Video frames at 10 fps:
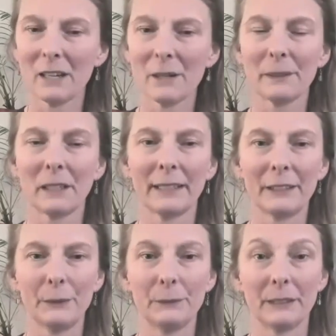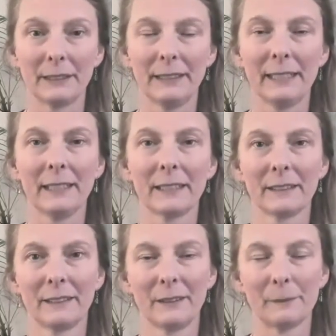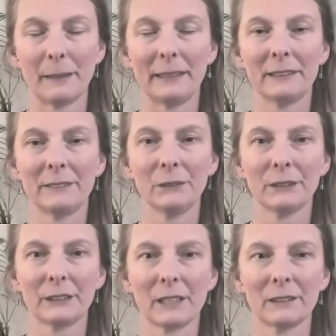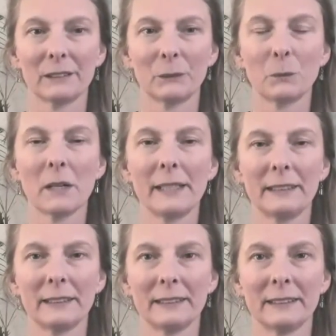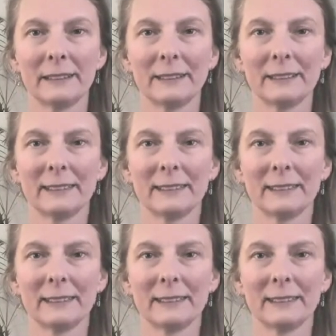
And I would like you to think the base of your skull to widen.